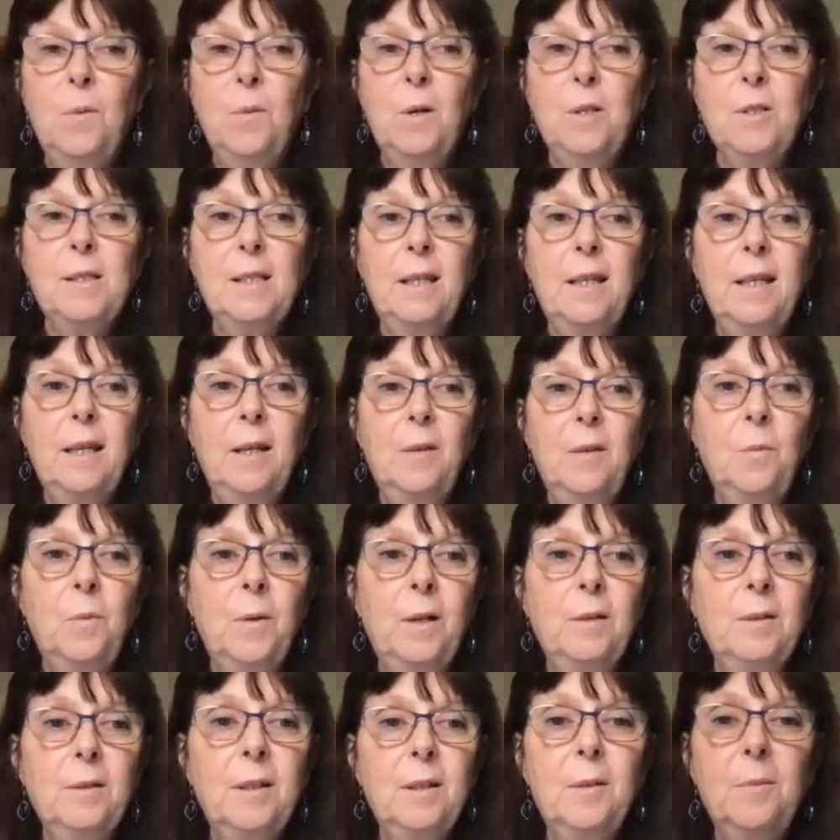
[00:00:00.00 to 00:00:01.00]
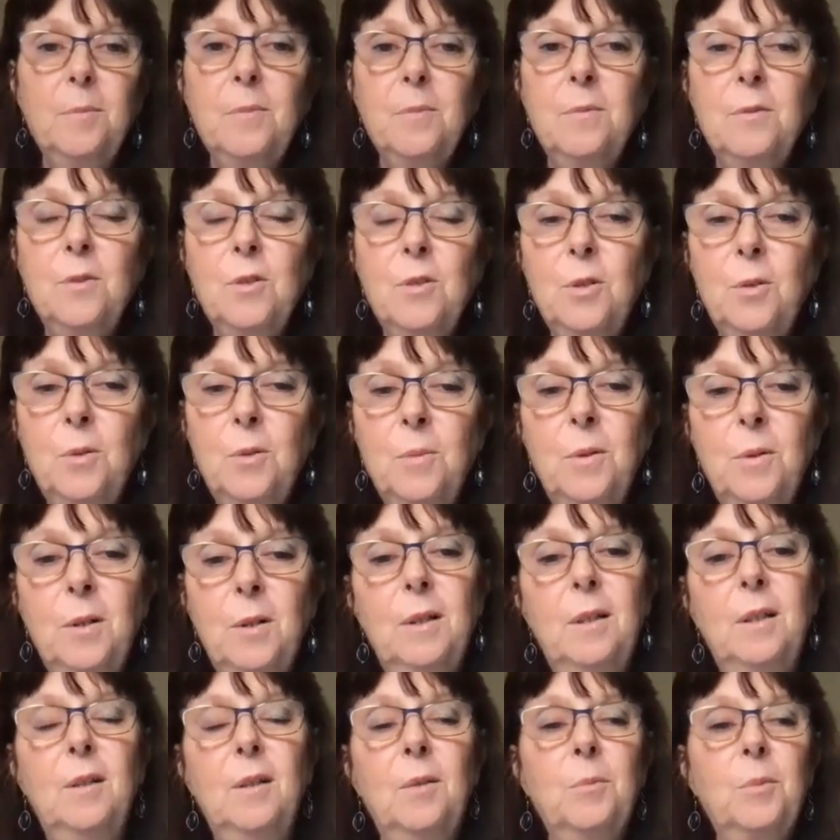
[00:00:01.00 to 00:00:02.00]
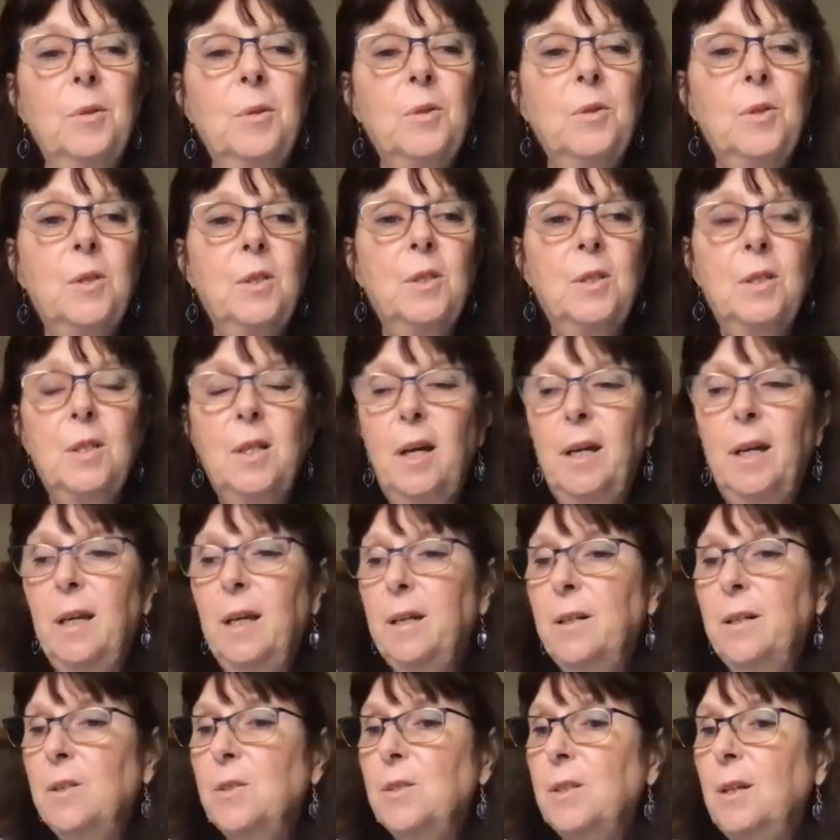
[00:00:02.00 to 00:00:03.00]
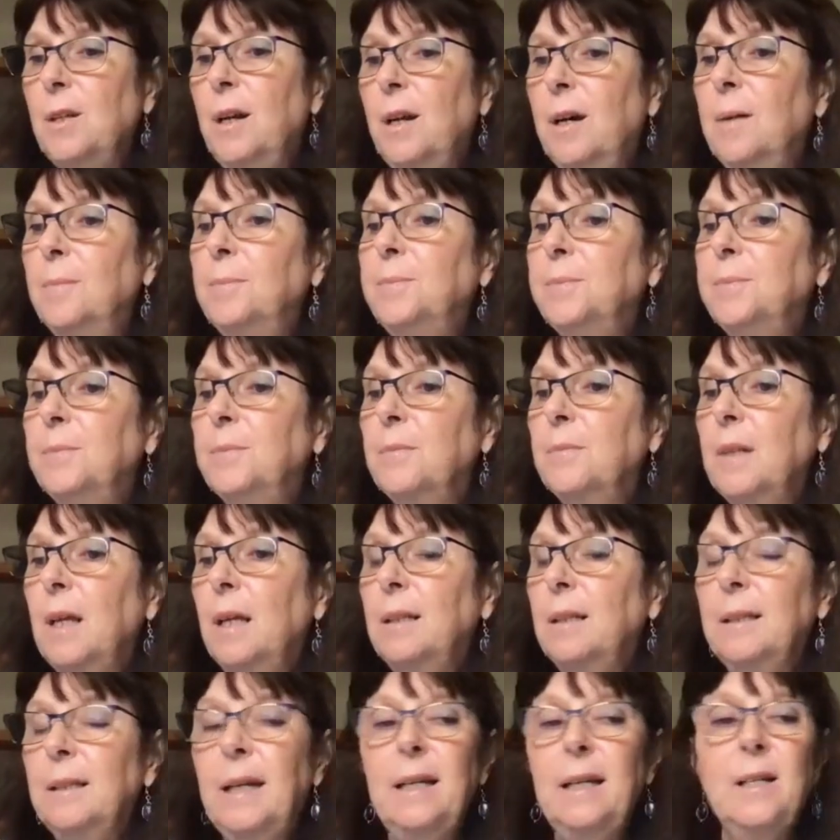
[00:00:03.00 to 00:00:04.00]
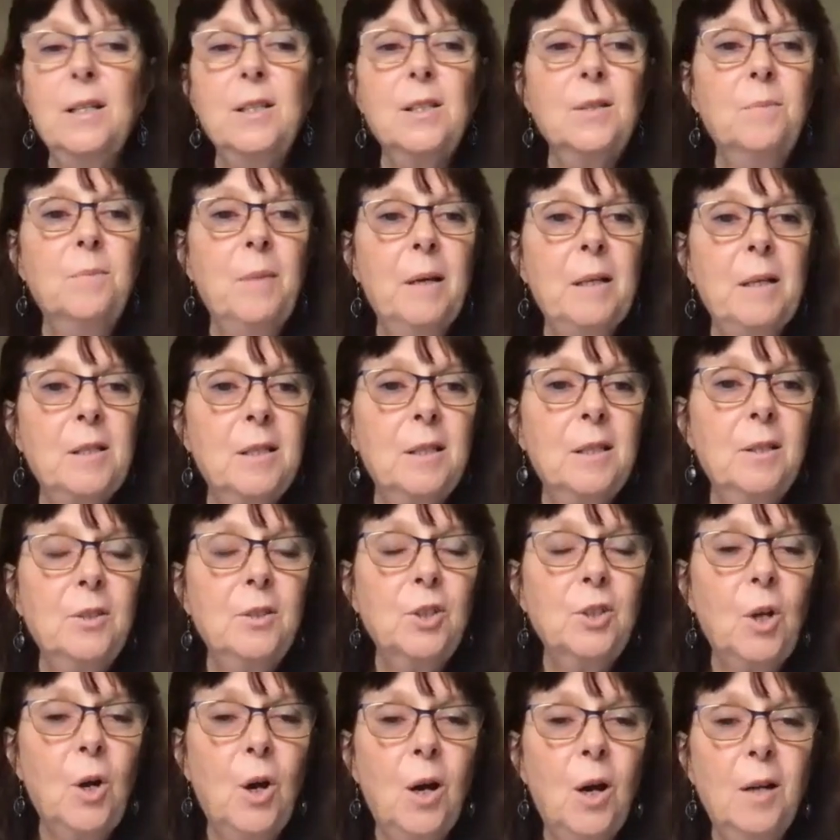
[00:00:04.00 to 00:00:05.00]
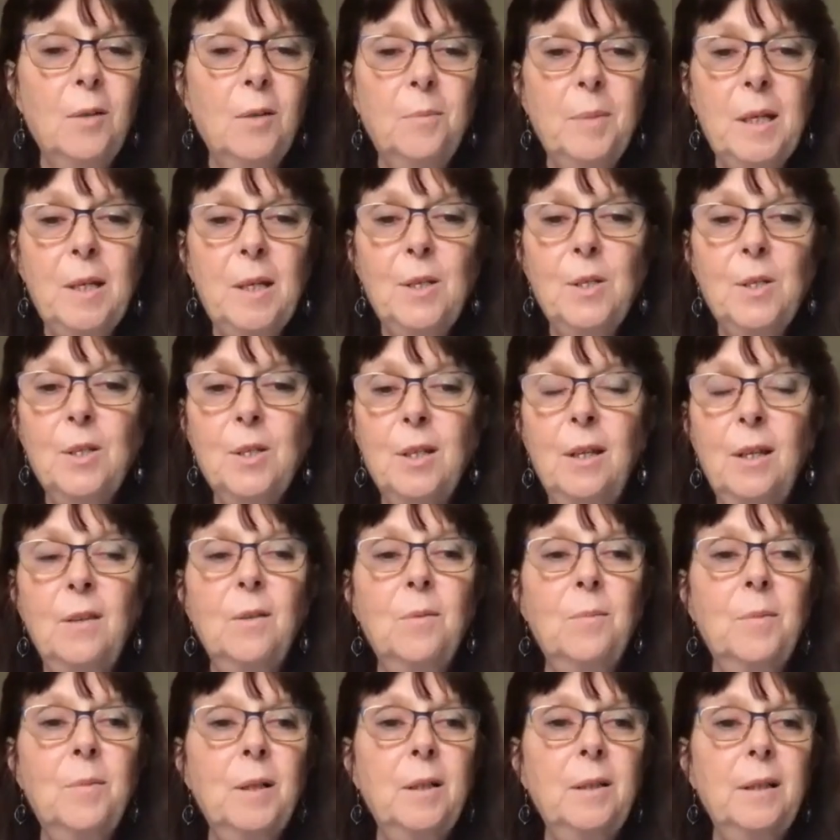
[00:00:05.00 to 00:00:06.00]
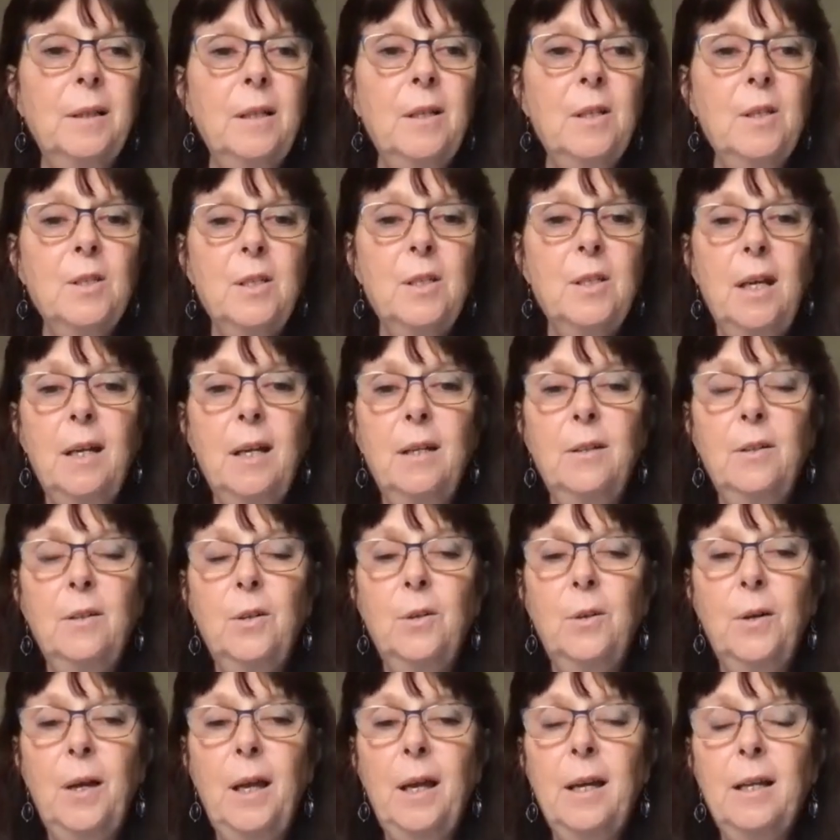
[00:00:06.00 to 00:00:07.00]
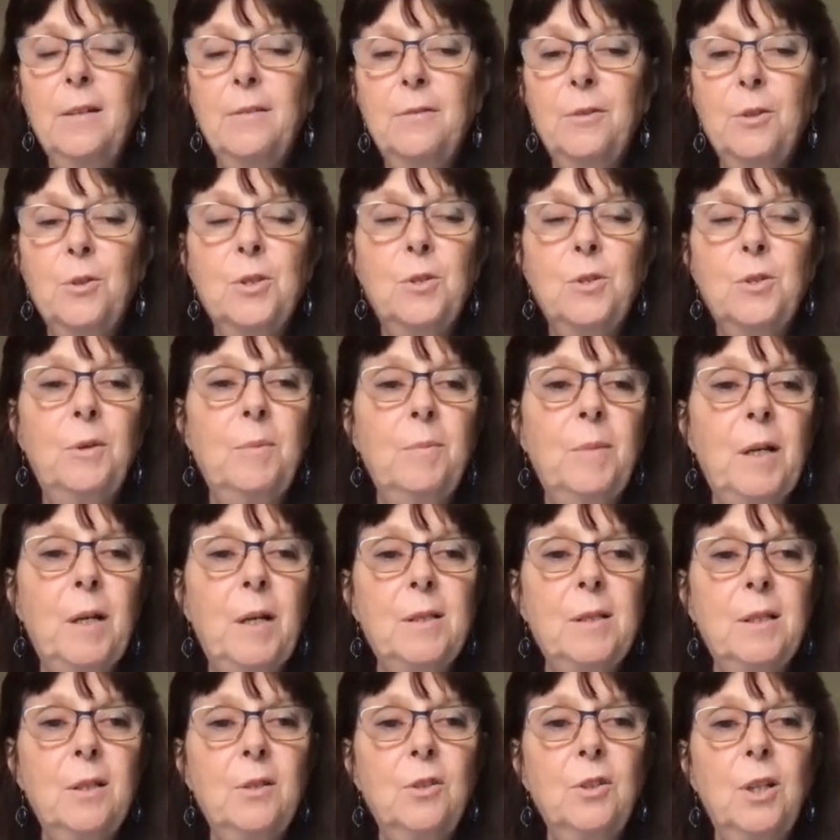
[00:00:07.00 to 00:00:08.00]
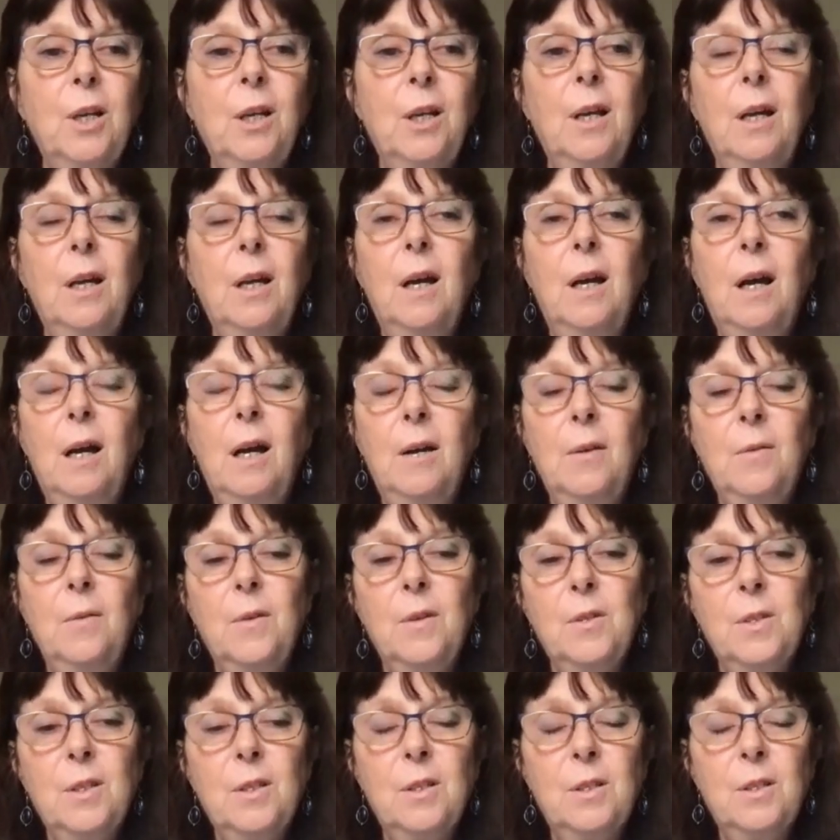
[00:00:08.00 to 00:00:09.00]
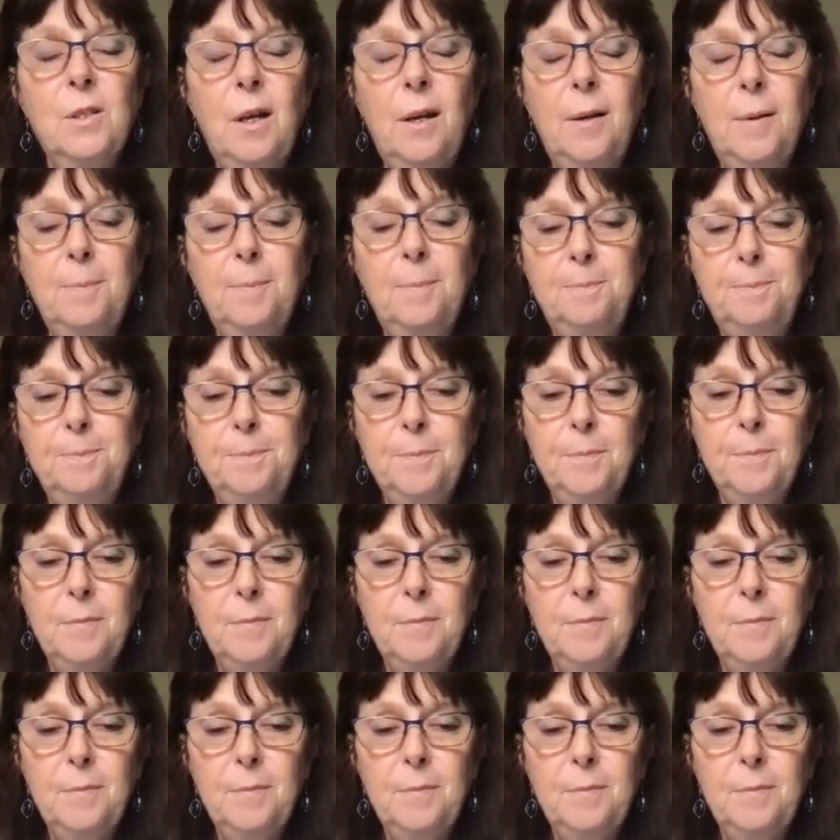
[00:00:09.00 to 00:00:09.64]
Once again, welcome to Princess Diana's um, latest message on peace in the Middle East and her anniversary message. Uh, this is um,